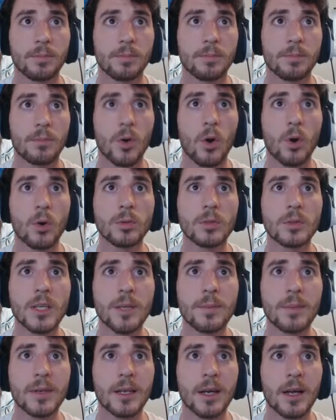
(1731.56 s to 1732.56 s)
Only
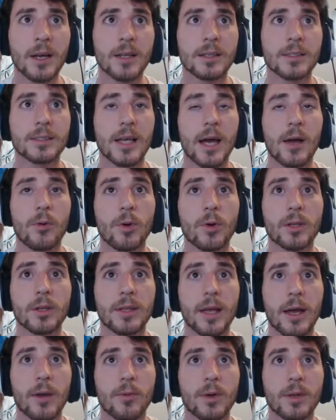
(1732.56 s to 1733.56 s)
because I want
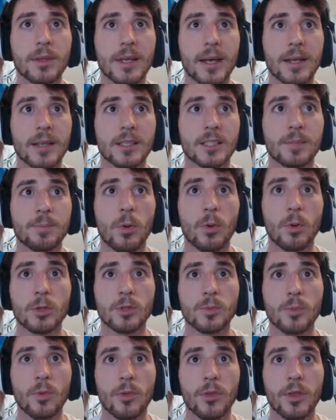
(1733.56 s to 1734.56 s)
that
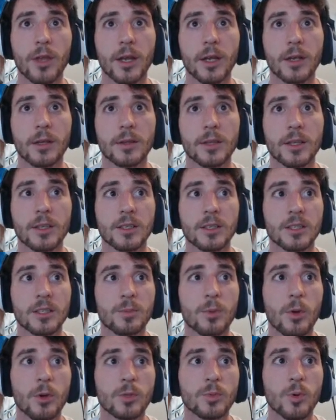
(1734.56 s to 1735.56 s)
disposable thing. The
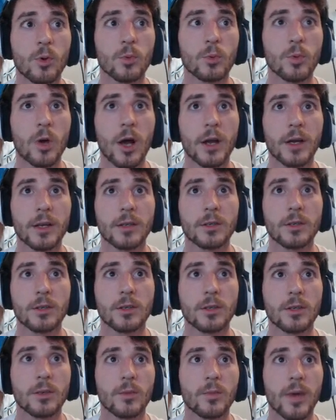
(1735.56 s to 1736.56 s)
disposable rocket.
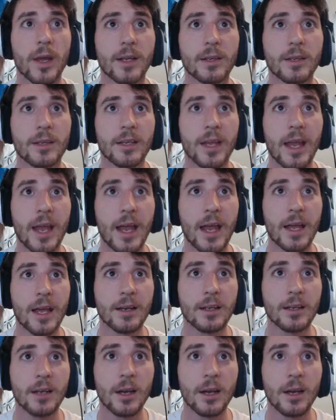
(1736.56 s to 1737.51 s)
Wait, can gun.